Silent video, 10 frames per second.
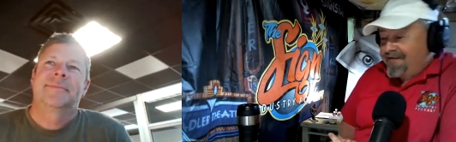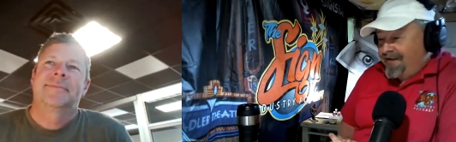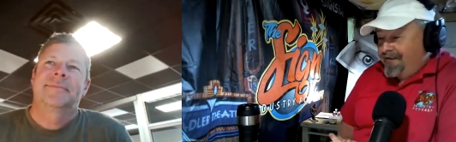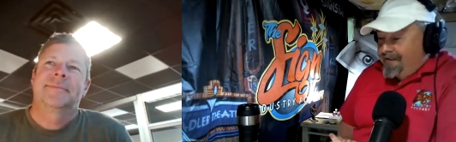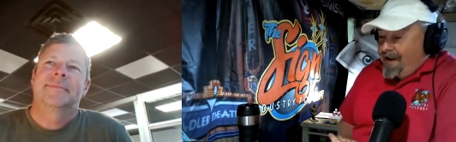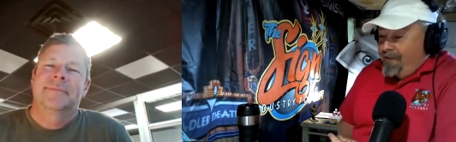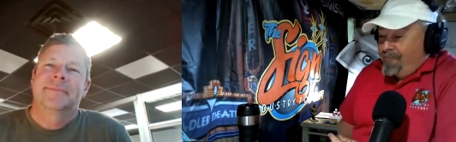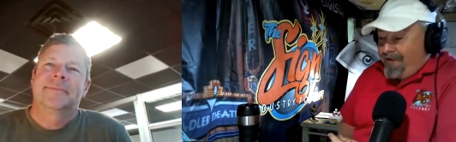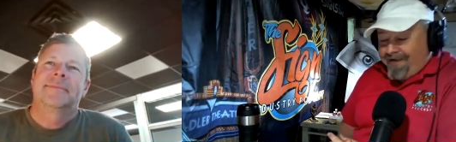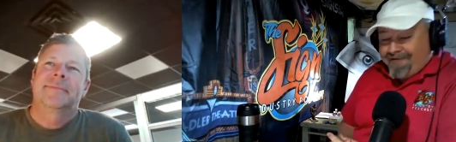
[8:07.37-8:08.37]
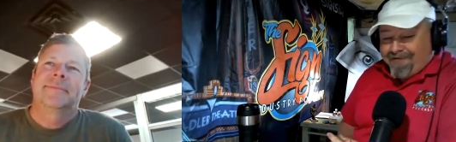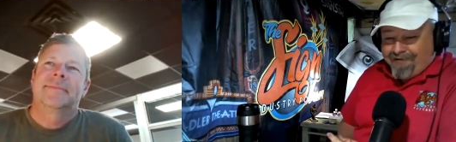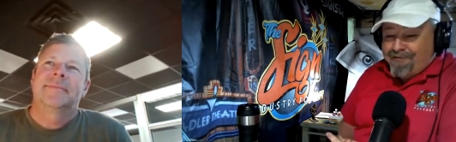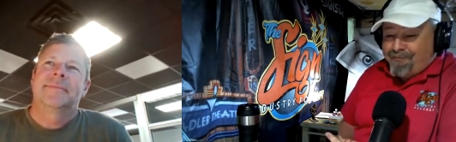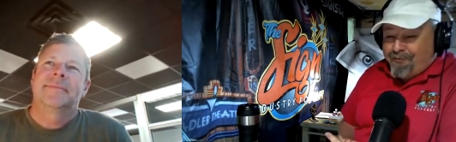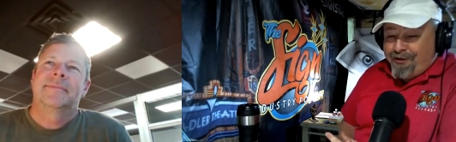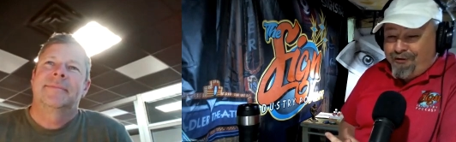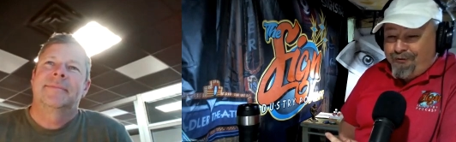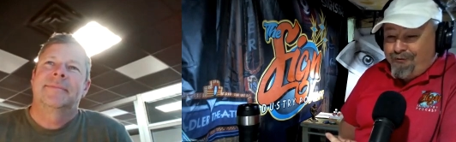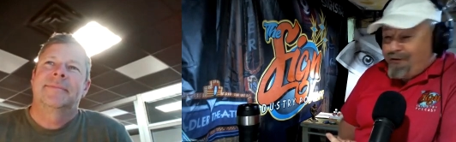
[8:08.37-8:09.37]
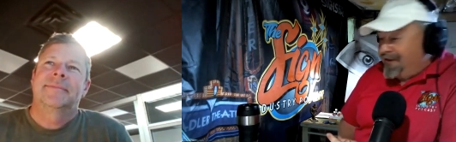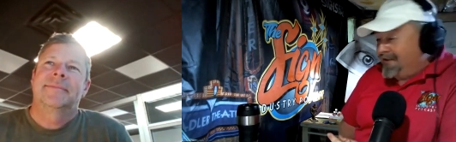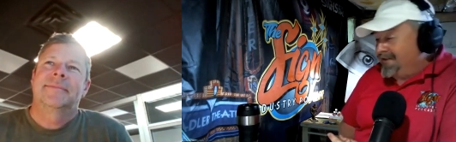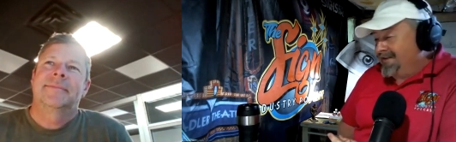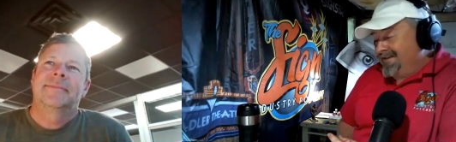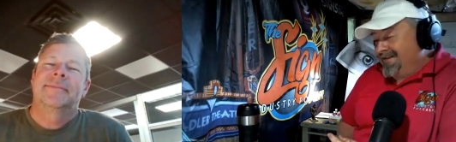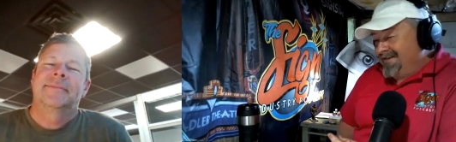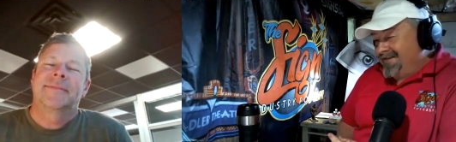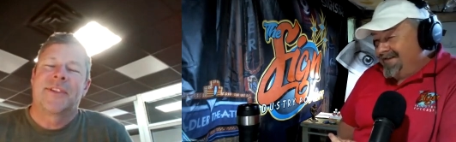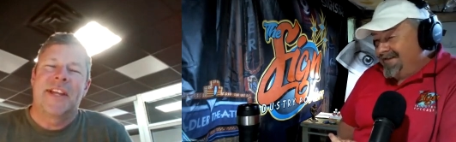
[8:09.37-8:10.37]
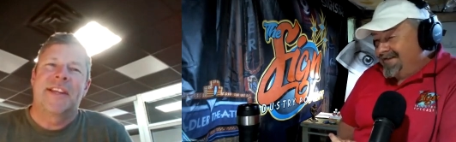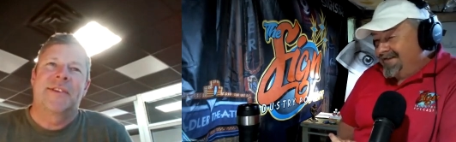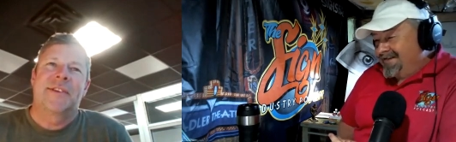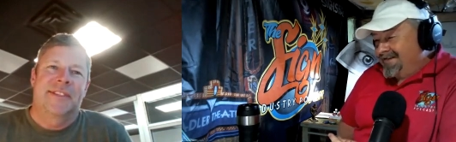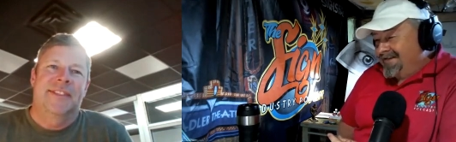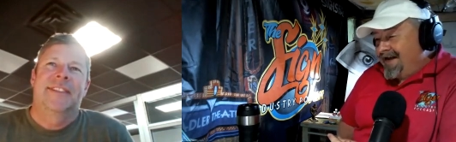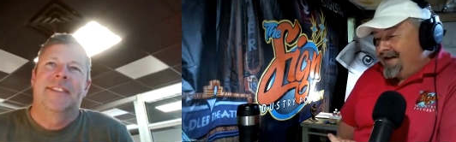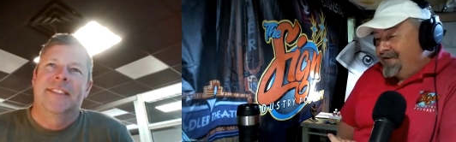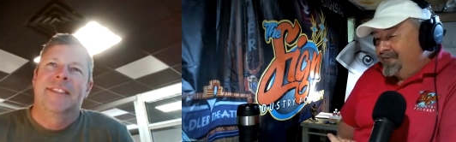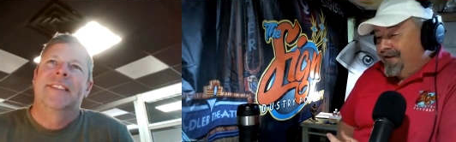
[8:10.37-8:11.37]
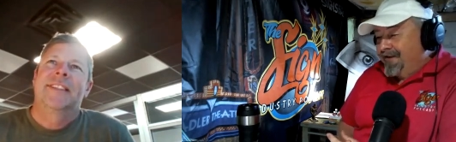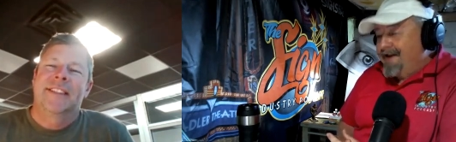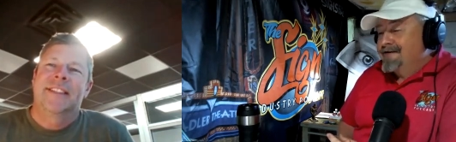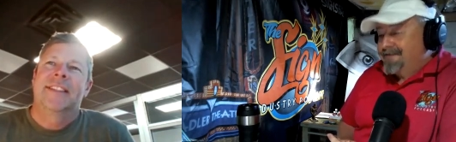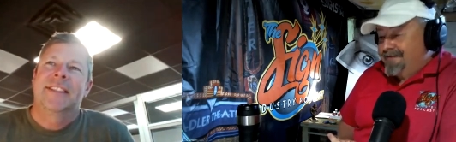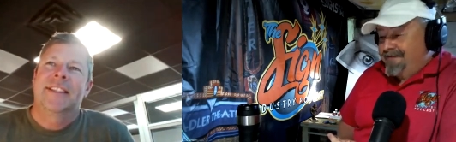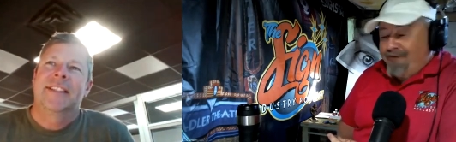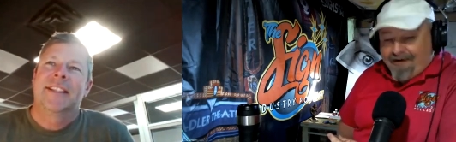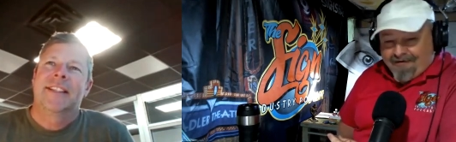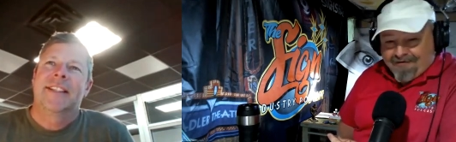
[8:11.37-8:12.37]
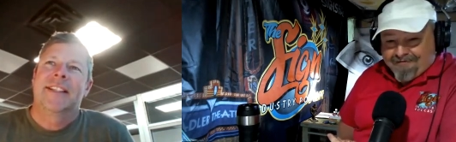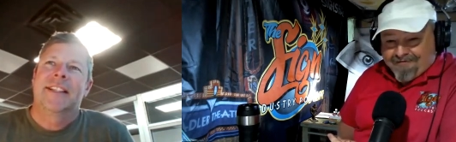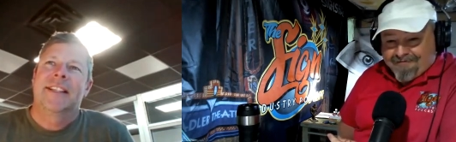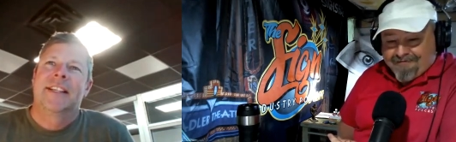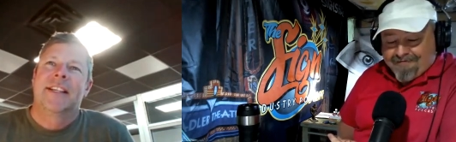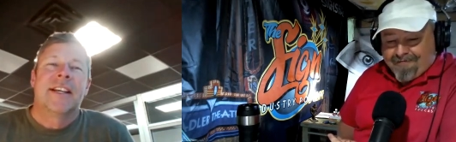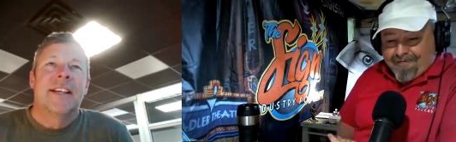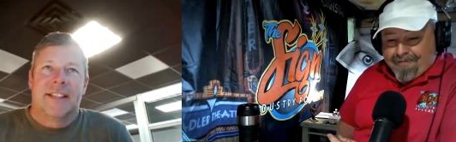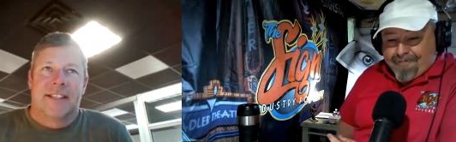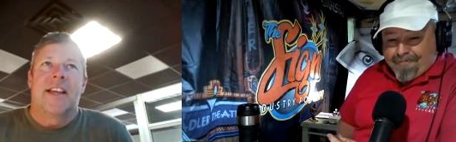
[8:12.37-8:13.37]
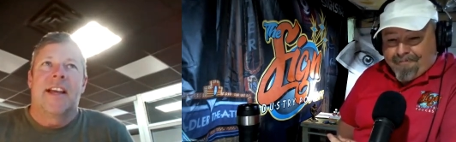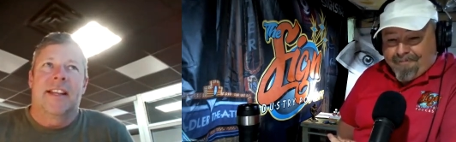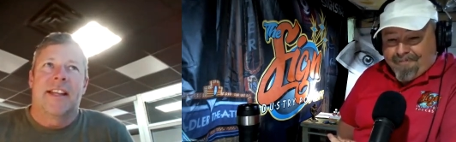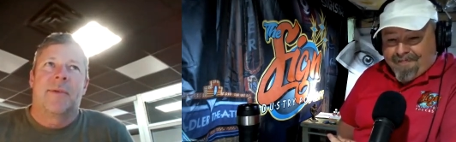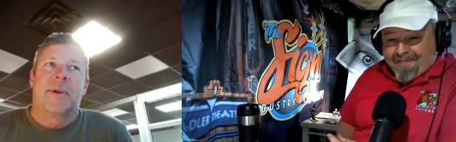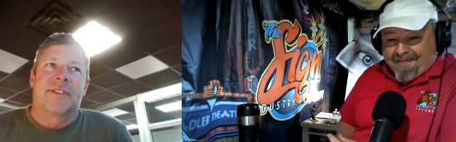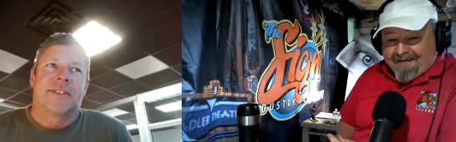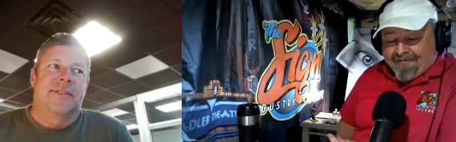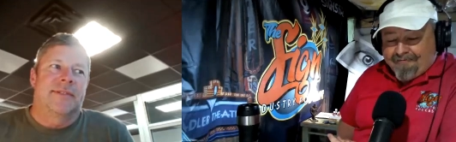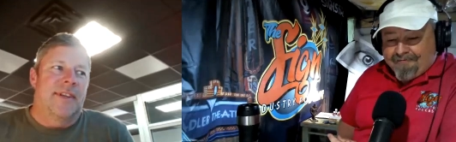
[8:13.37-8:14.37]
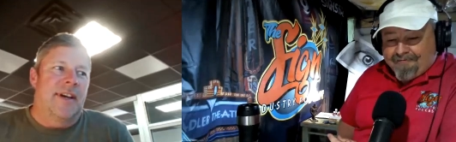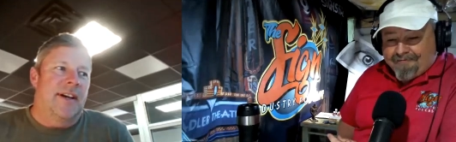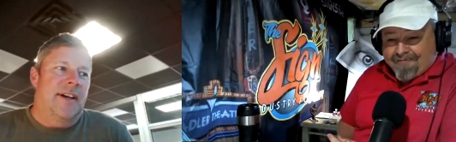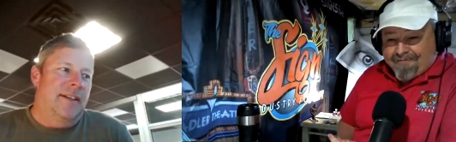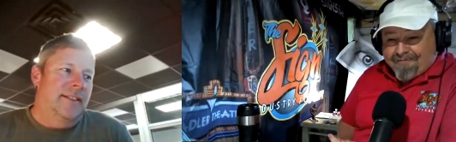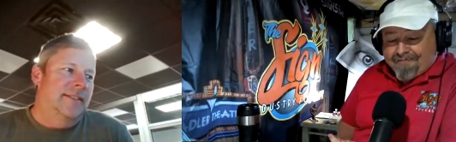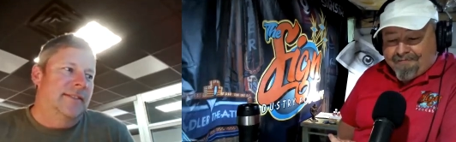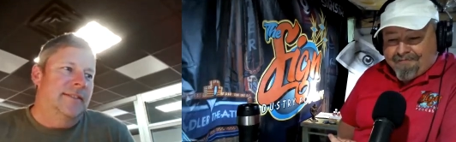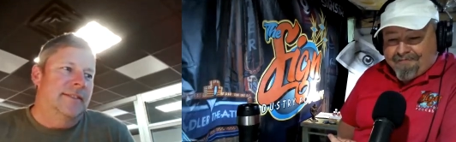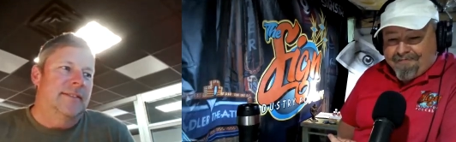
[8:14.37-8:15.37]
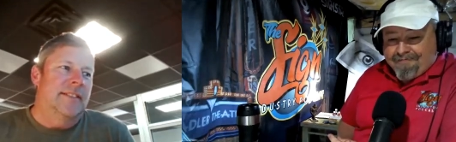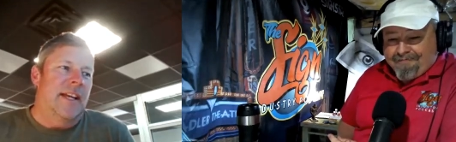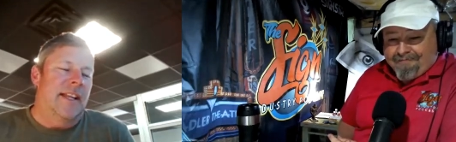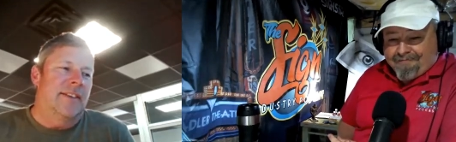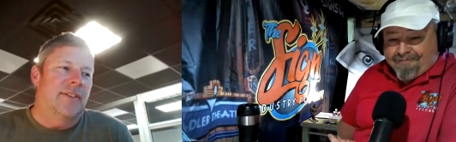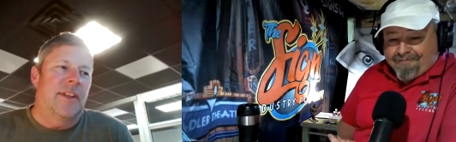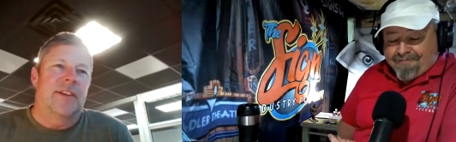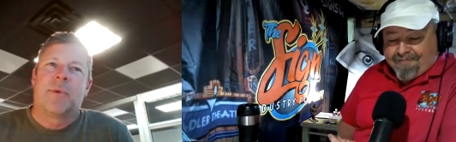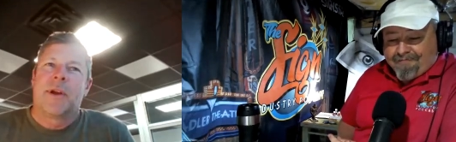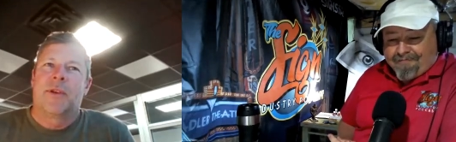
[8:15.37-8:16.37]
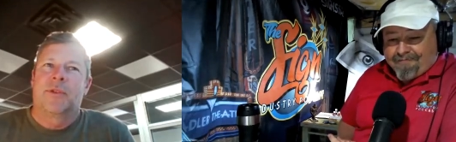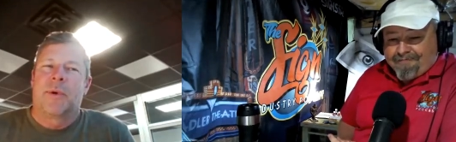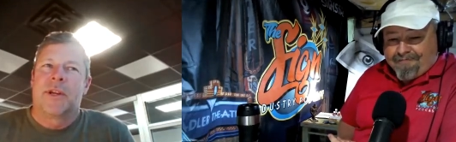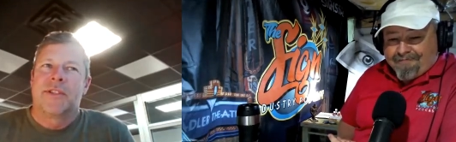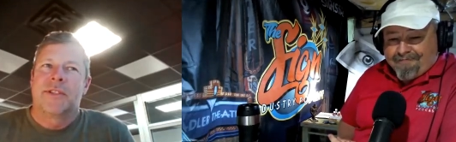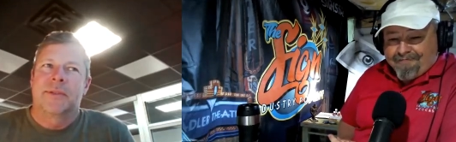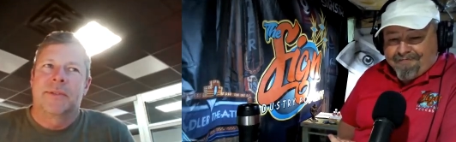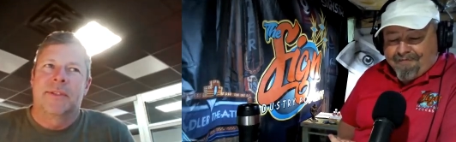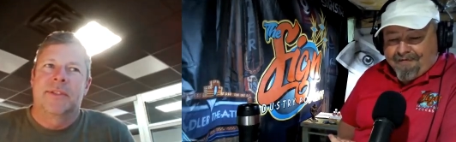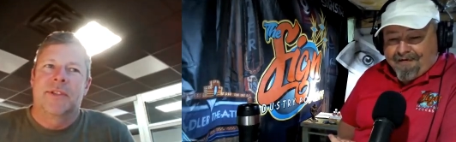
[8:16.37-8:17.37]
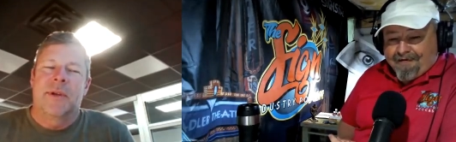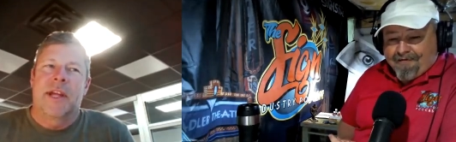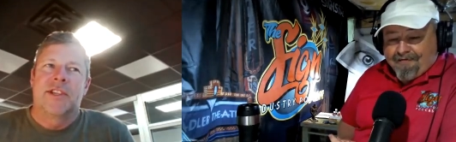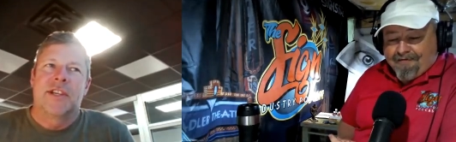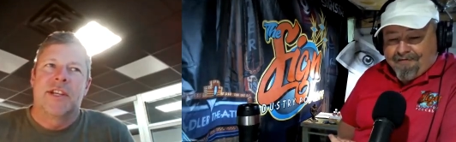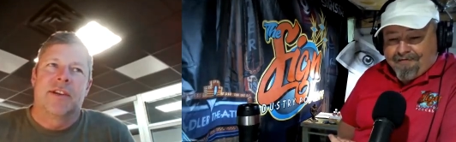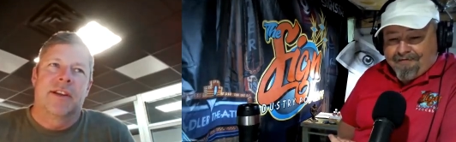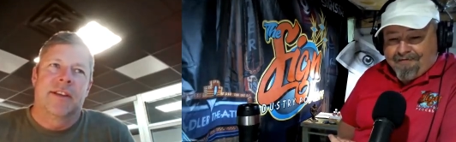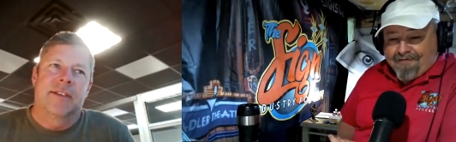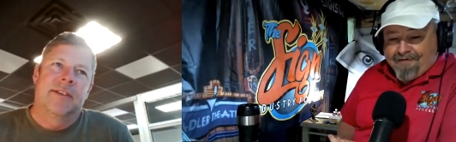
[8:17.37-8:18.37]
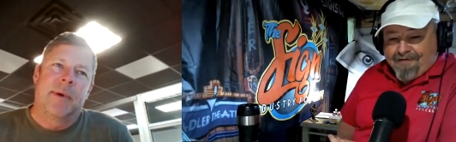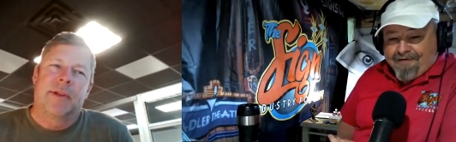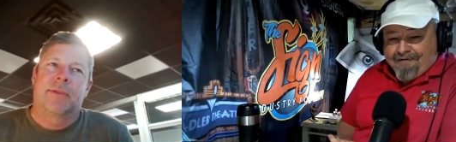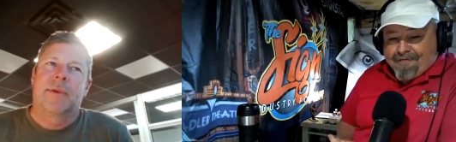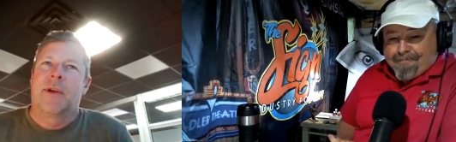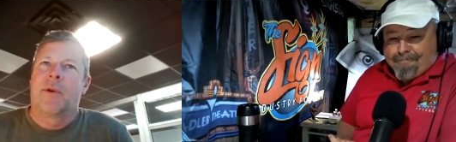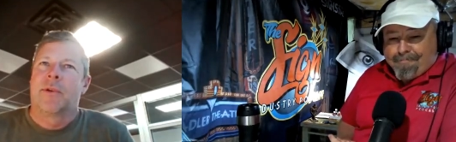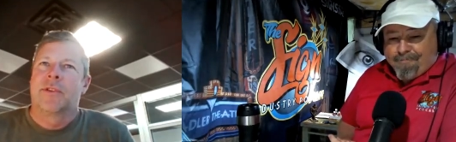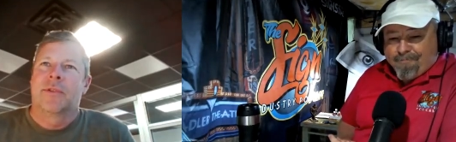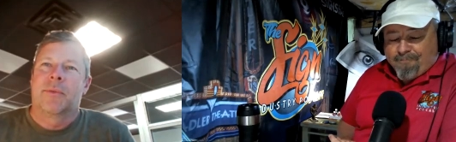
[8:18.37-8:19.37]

Speaker 1: That that one actually looks pretty cool. Well, thank you. A lot of different layers to it.
Speaker 2: Yeah, that one's uh, yeah, that's that's one of those ones you you engineer it about three quarters of